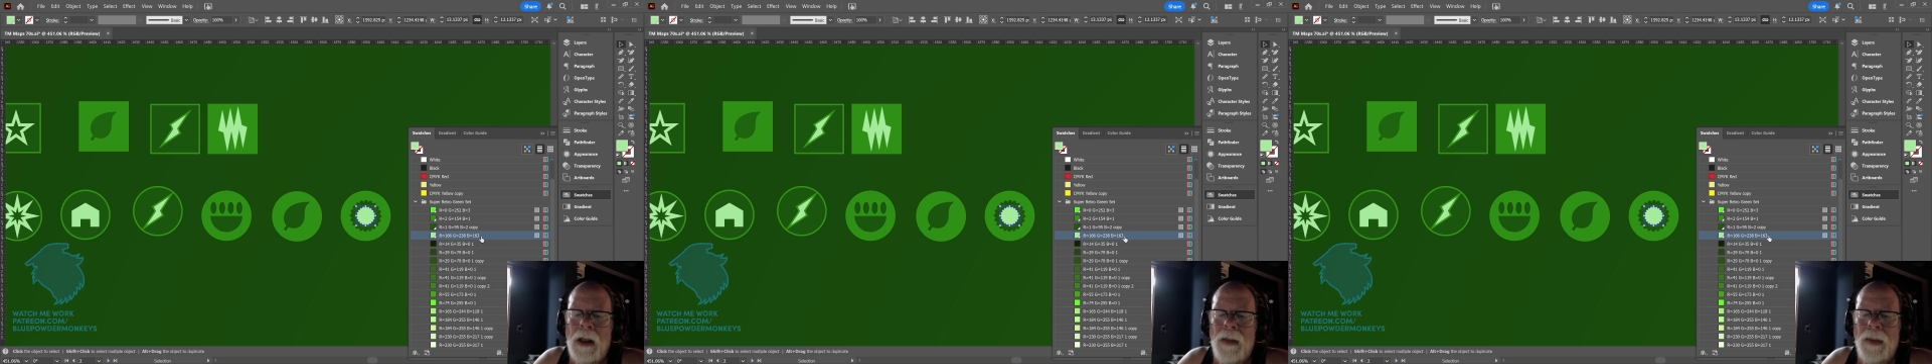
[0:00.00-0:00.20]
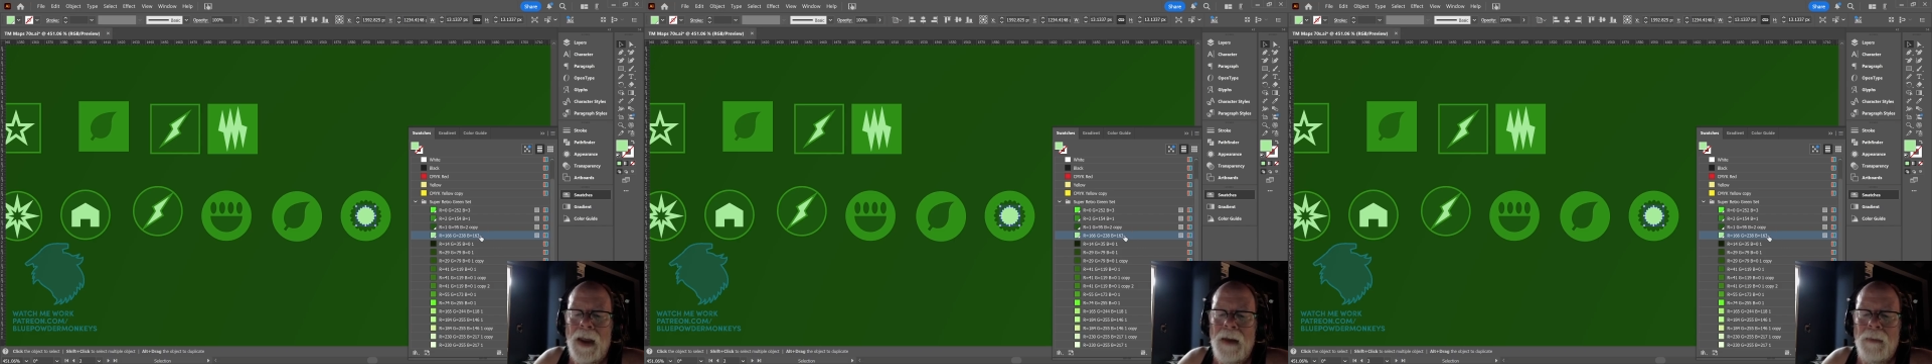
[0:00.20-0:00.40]

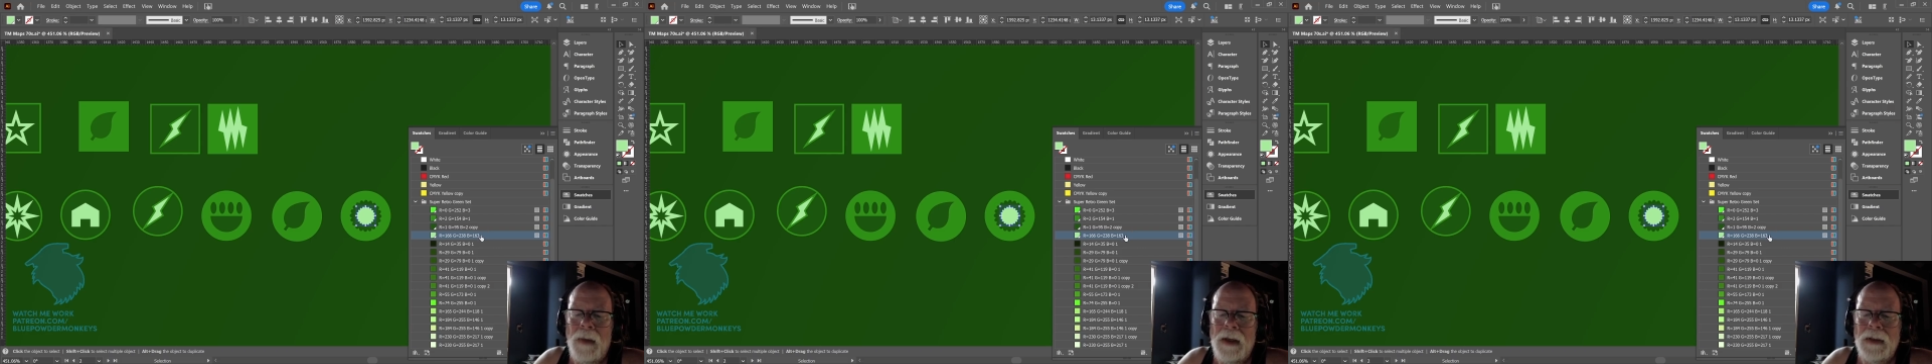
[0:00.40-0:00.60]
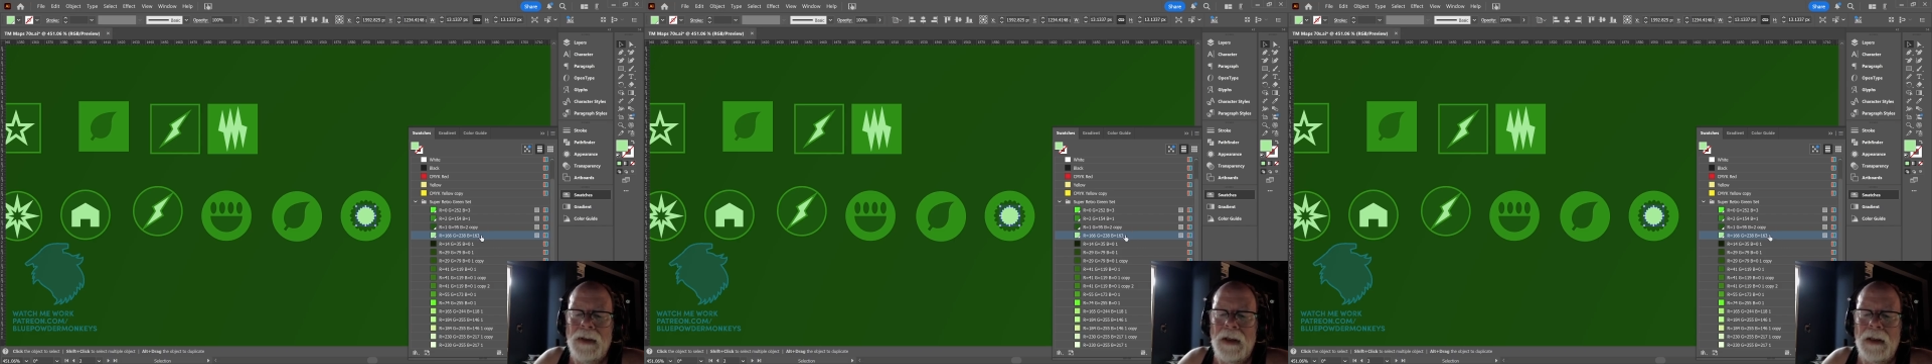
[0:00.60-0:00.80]
That
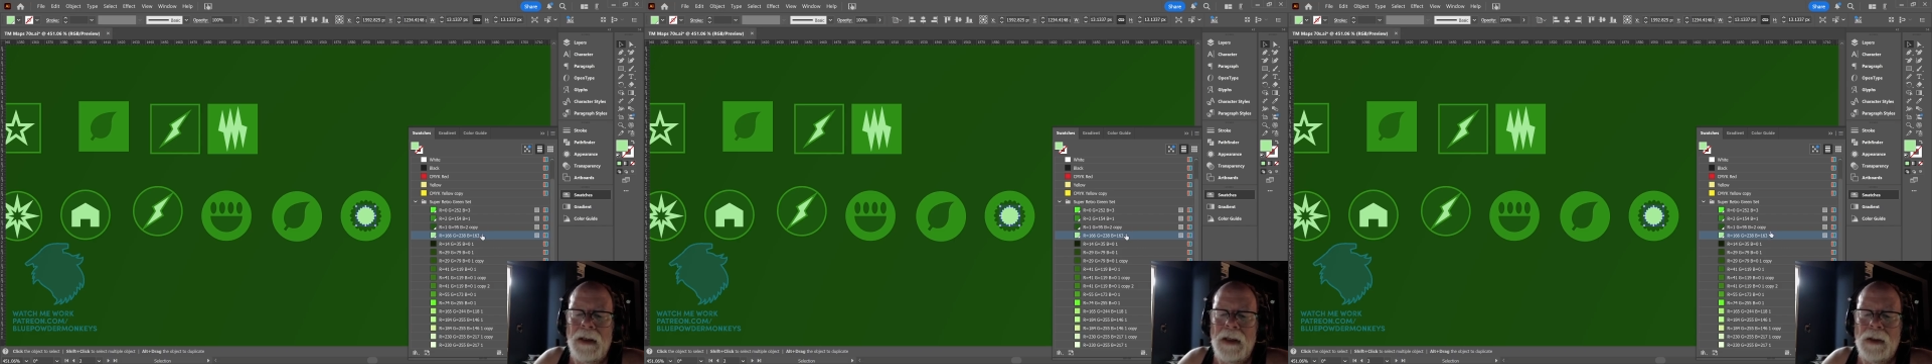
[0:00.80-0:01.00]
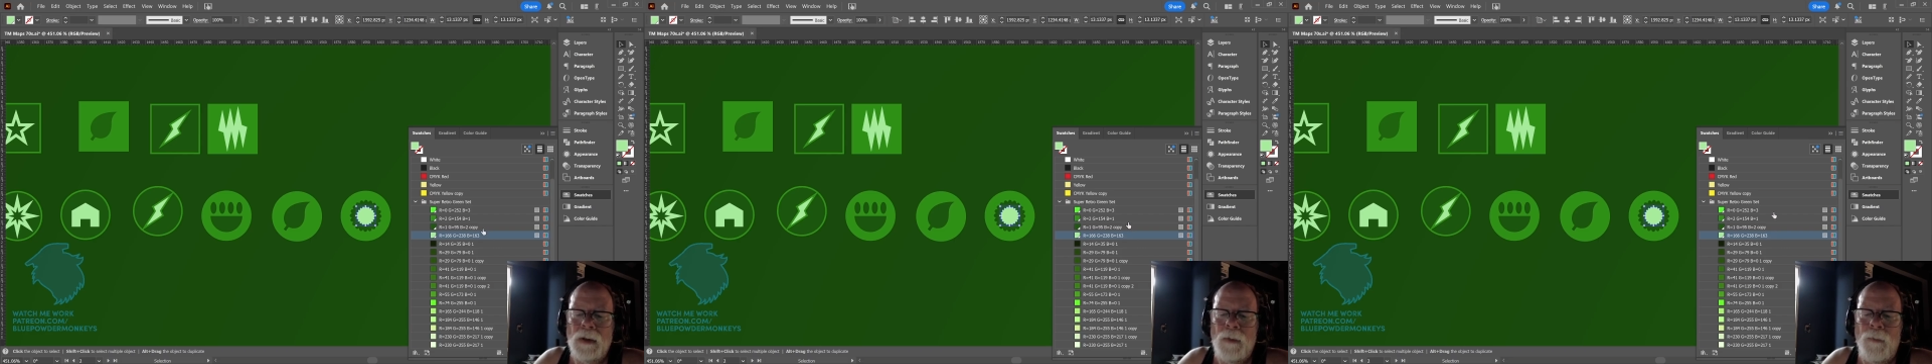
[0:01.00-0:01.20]

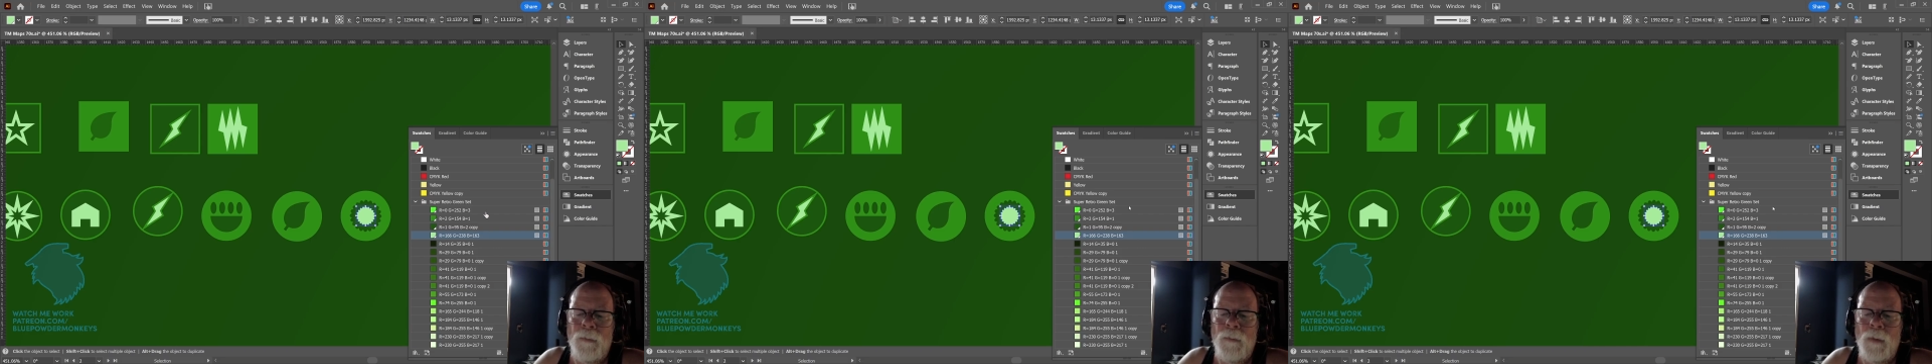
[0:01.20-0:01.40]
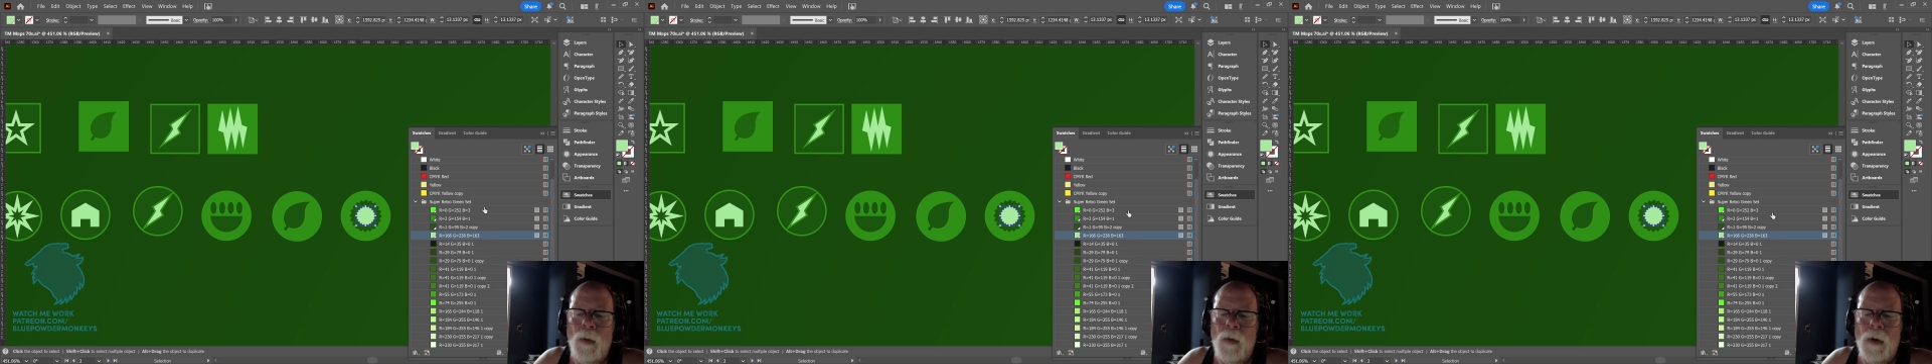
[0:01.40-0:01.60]
basically is
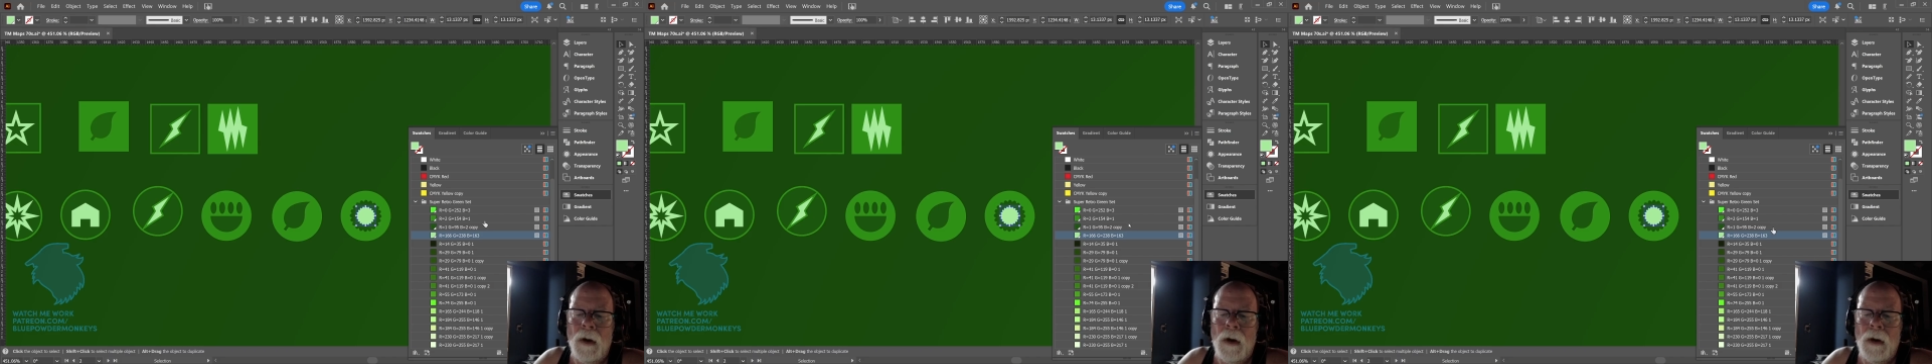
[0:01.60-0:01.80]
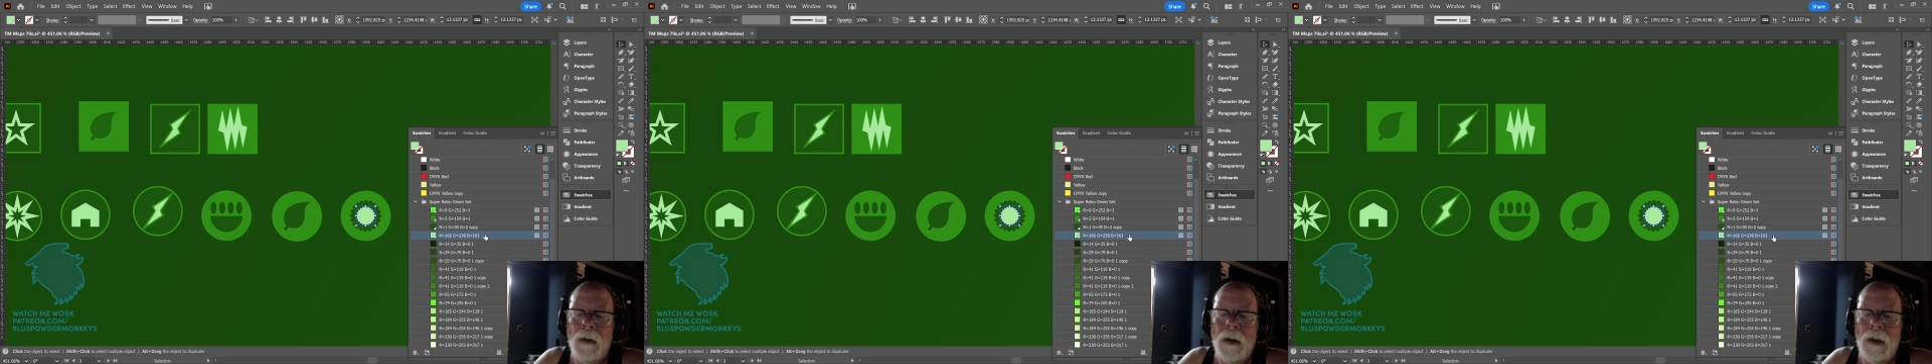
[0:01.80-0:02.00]

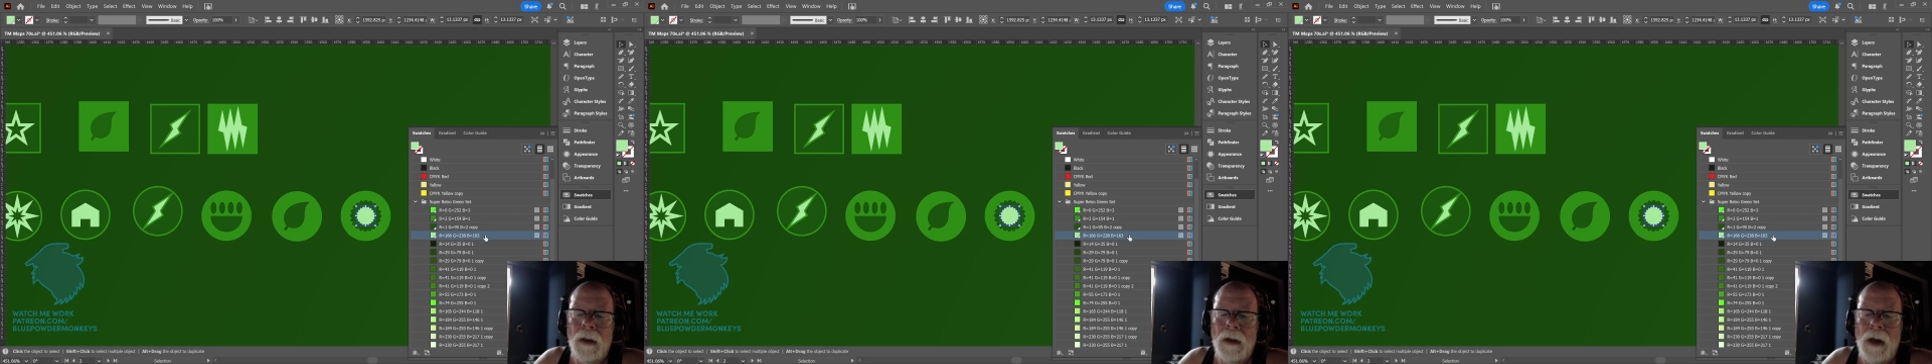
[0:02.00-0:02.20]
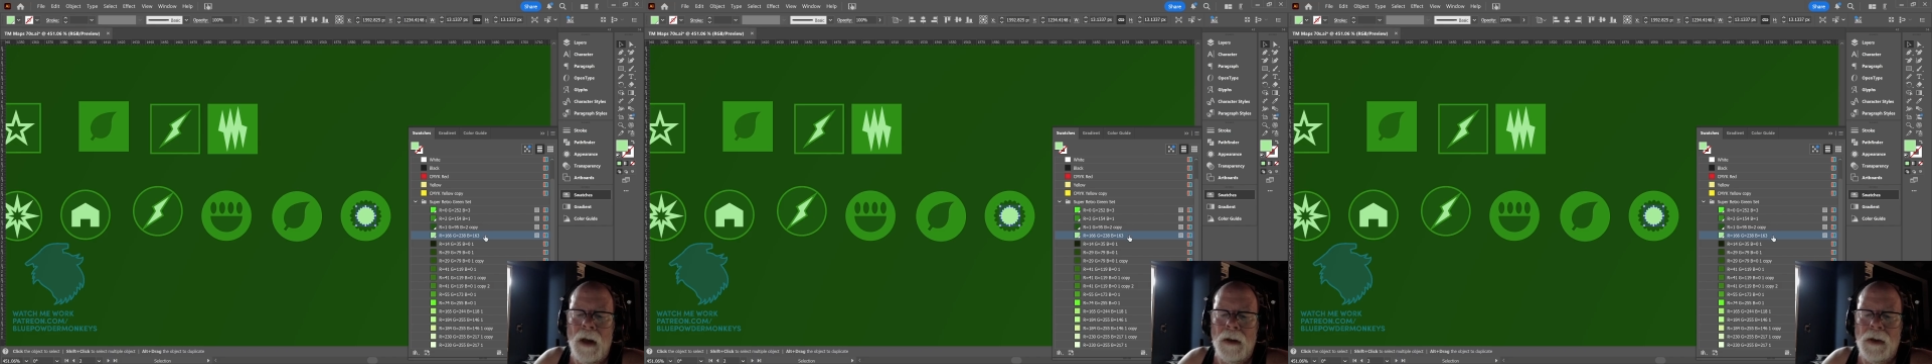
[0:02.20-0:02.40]
4
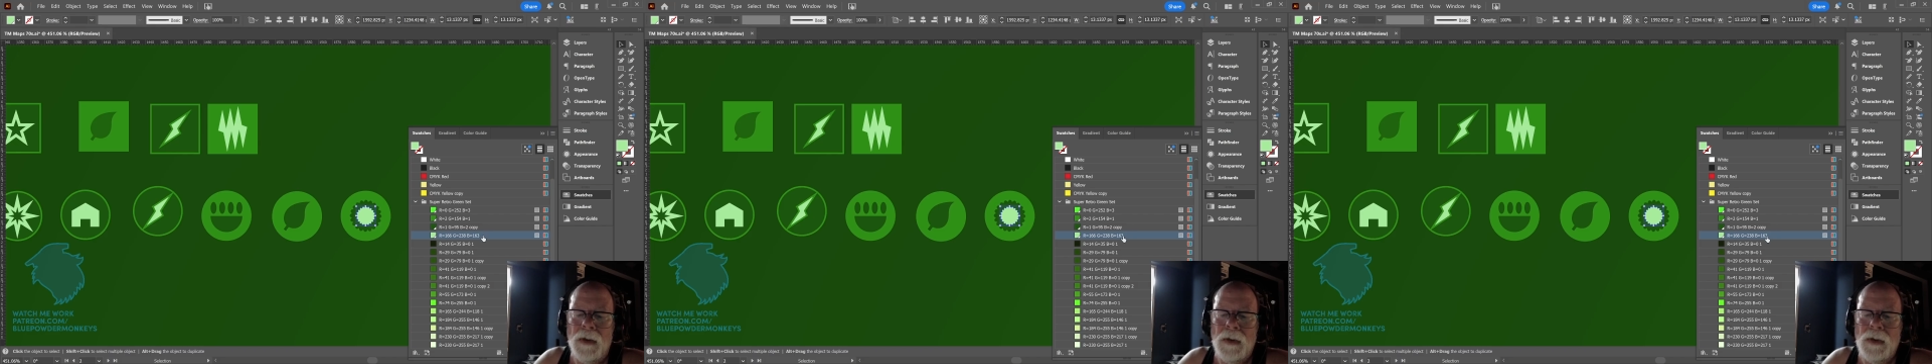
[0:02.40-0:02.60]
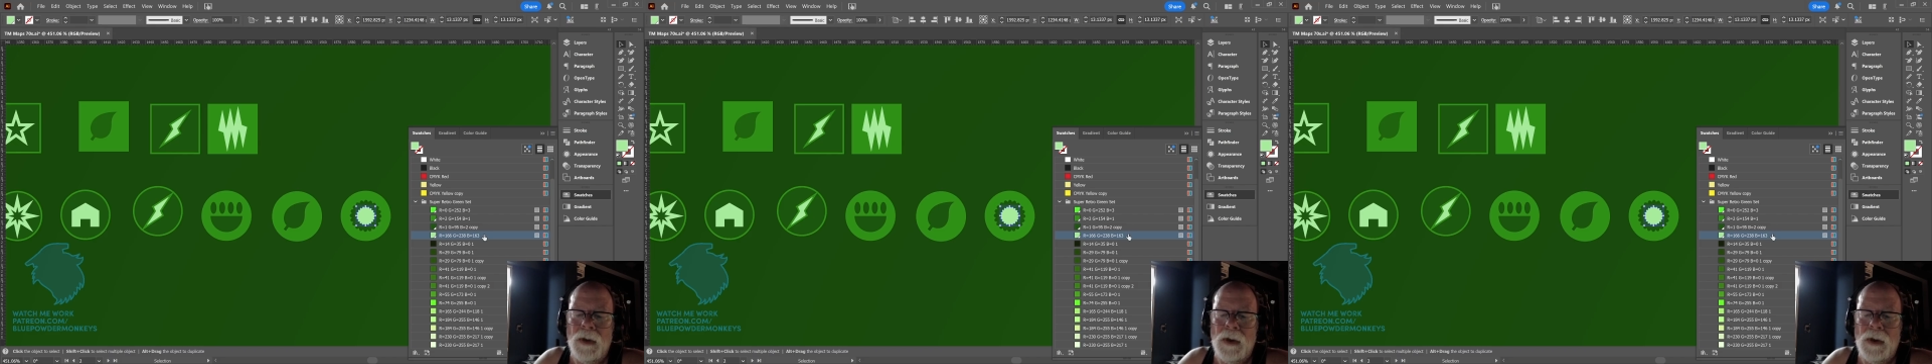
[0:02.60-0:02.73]
colors,